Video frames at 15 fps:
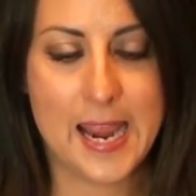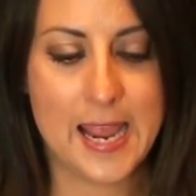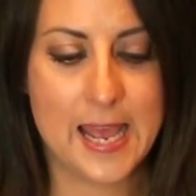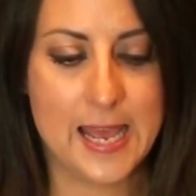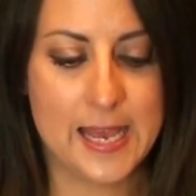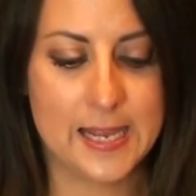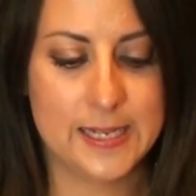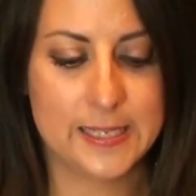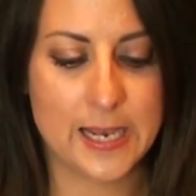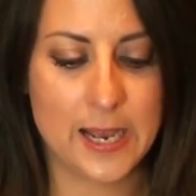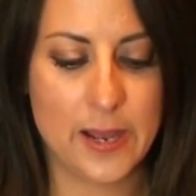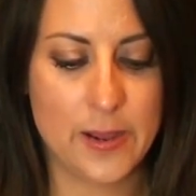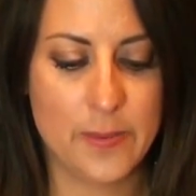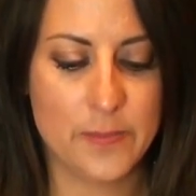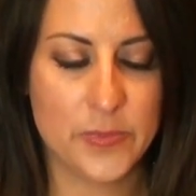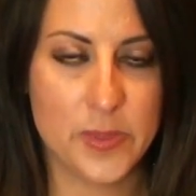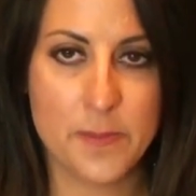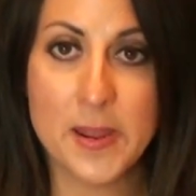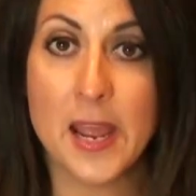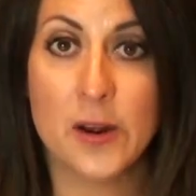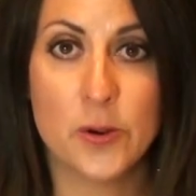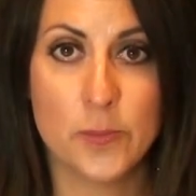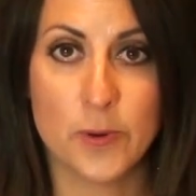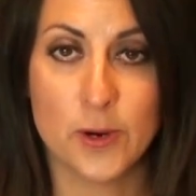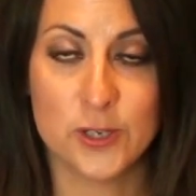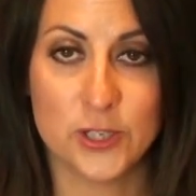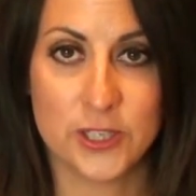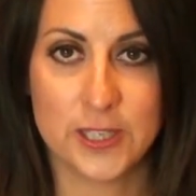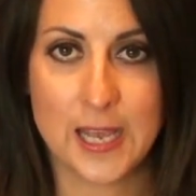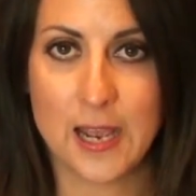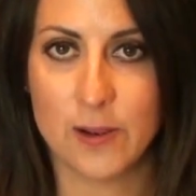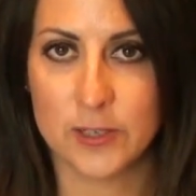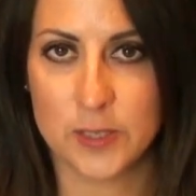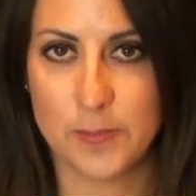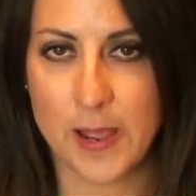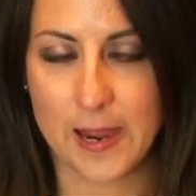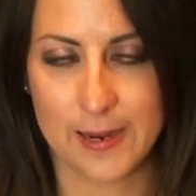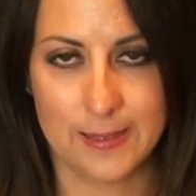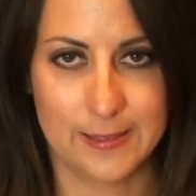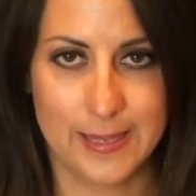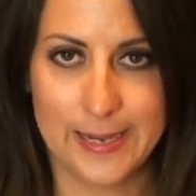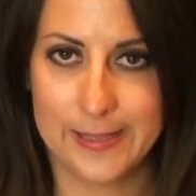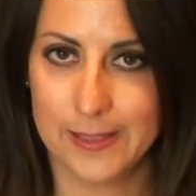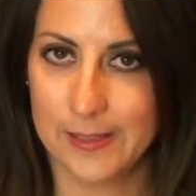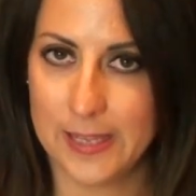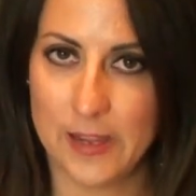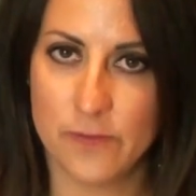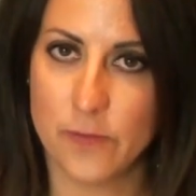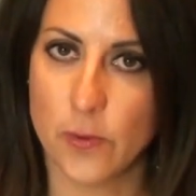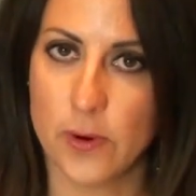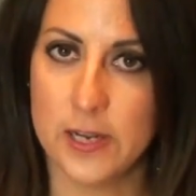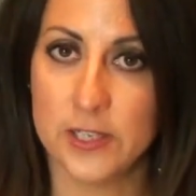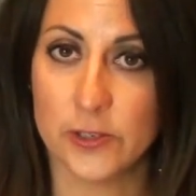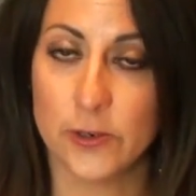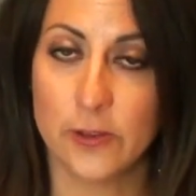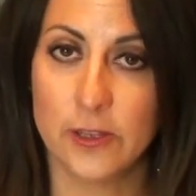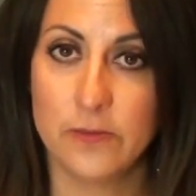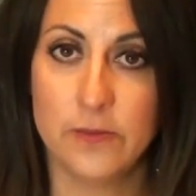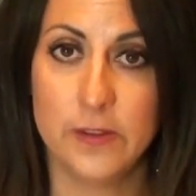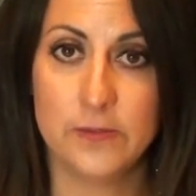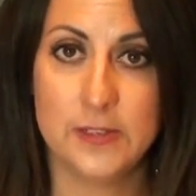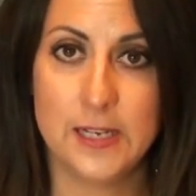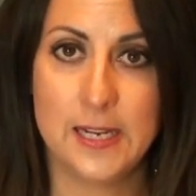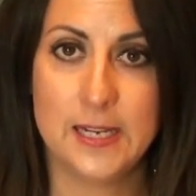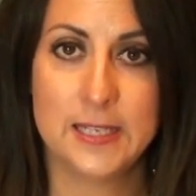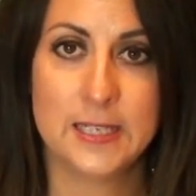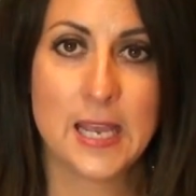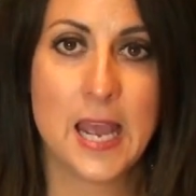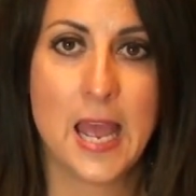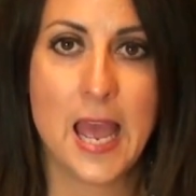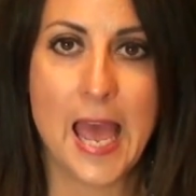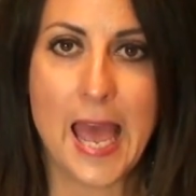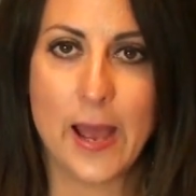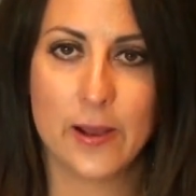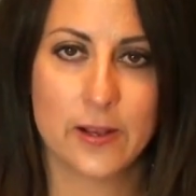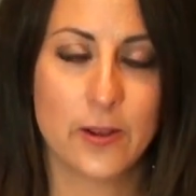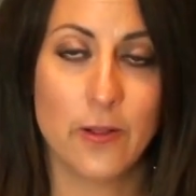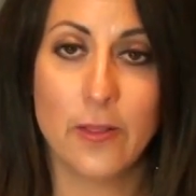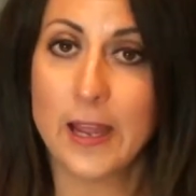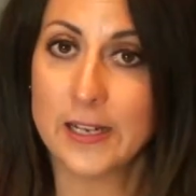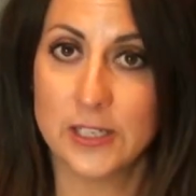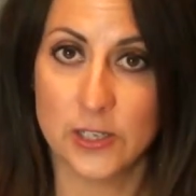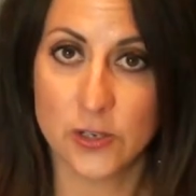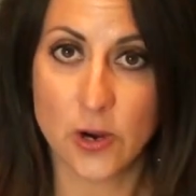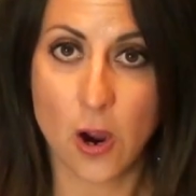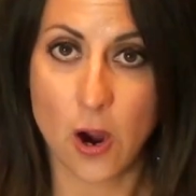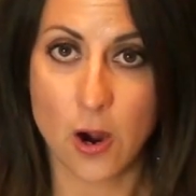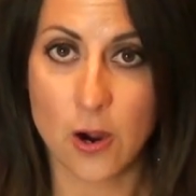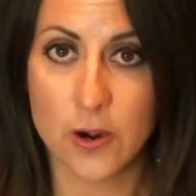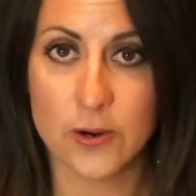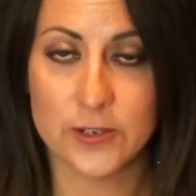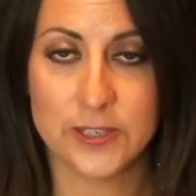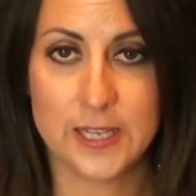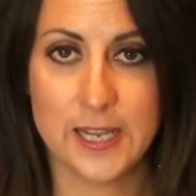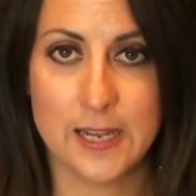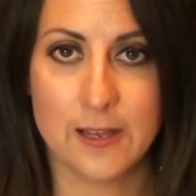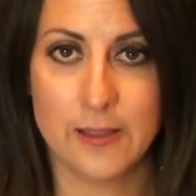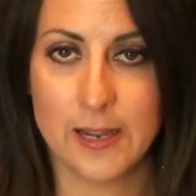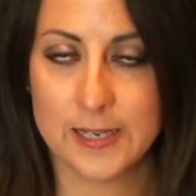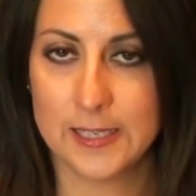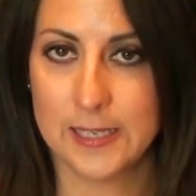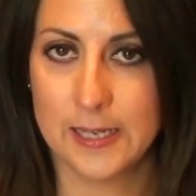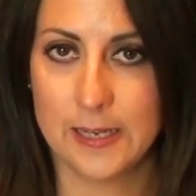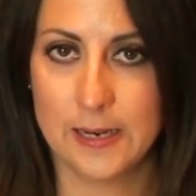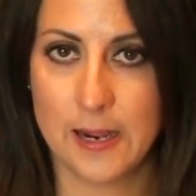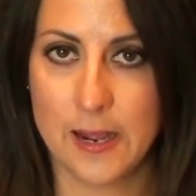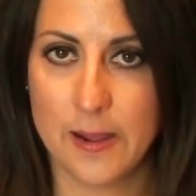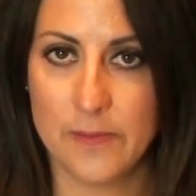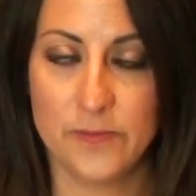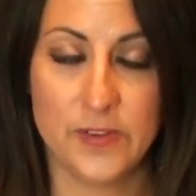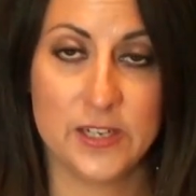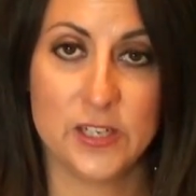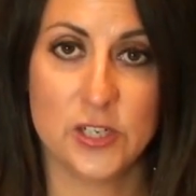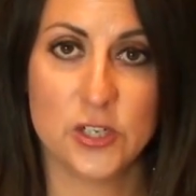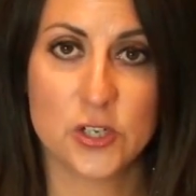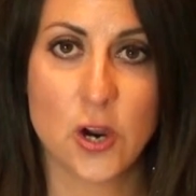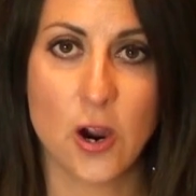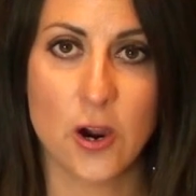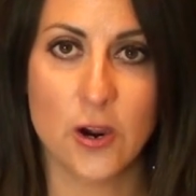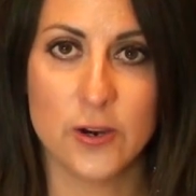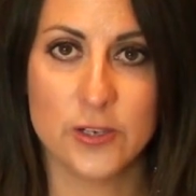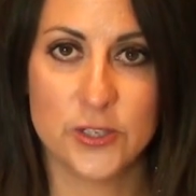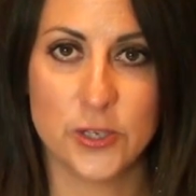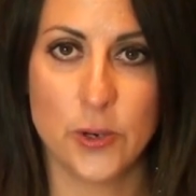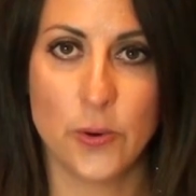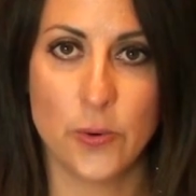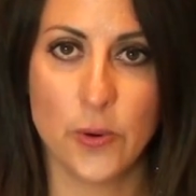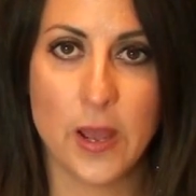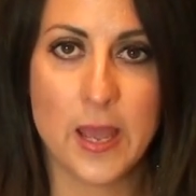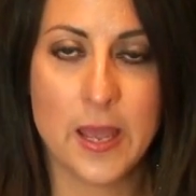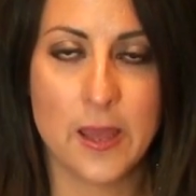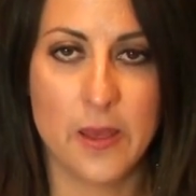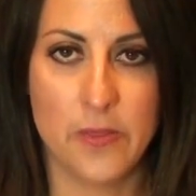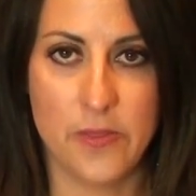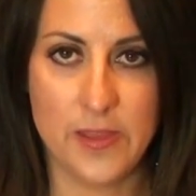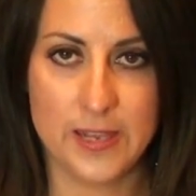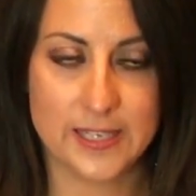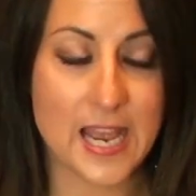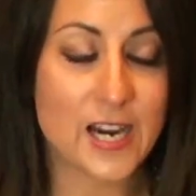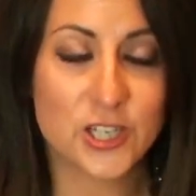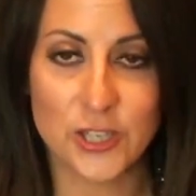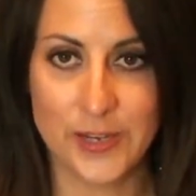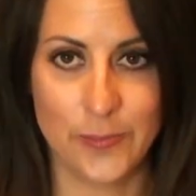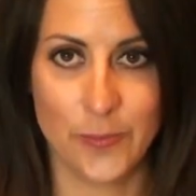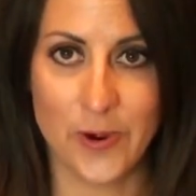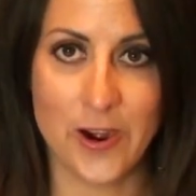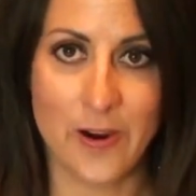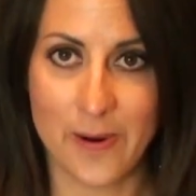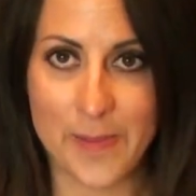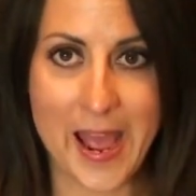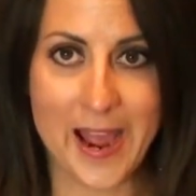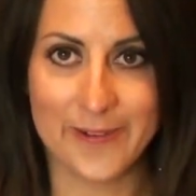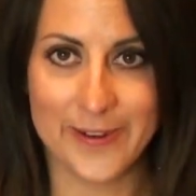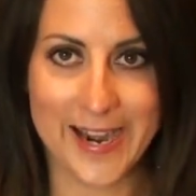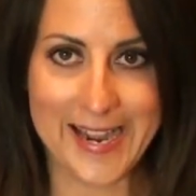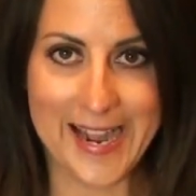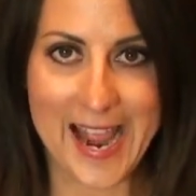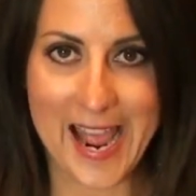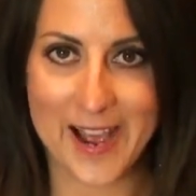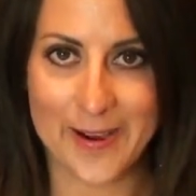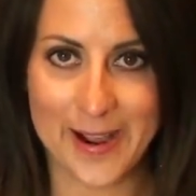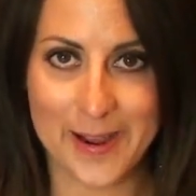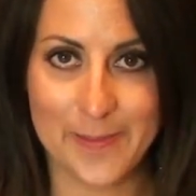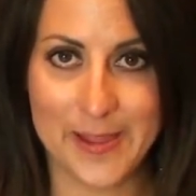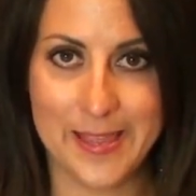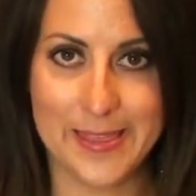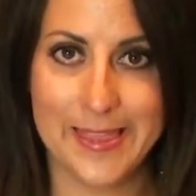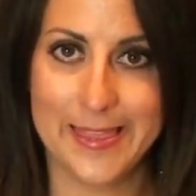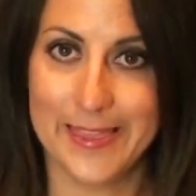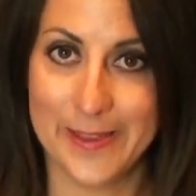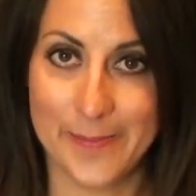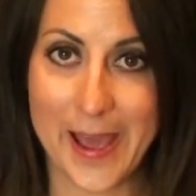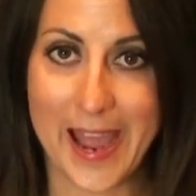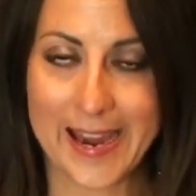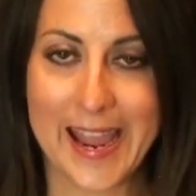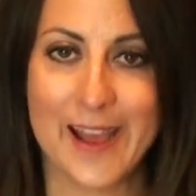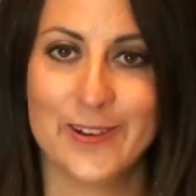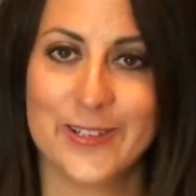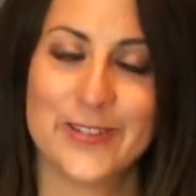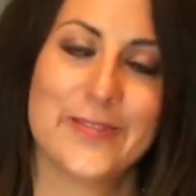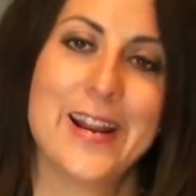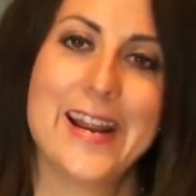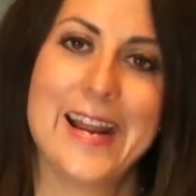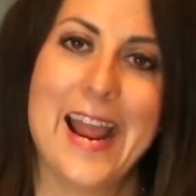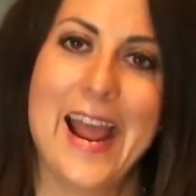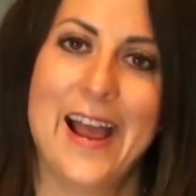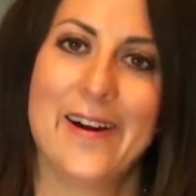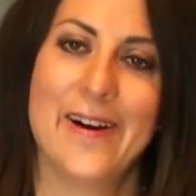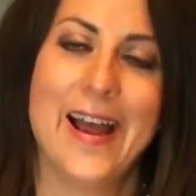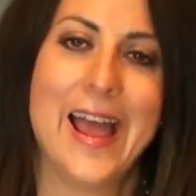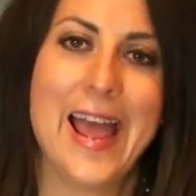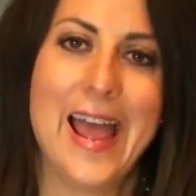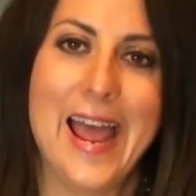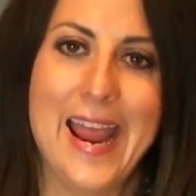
And um, the man who purchased the house back in like the late 40s, early 50s, collected cars. He collected um, vintage cars. So it's actually where I'm at right now. I'm in the back house right now.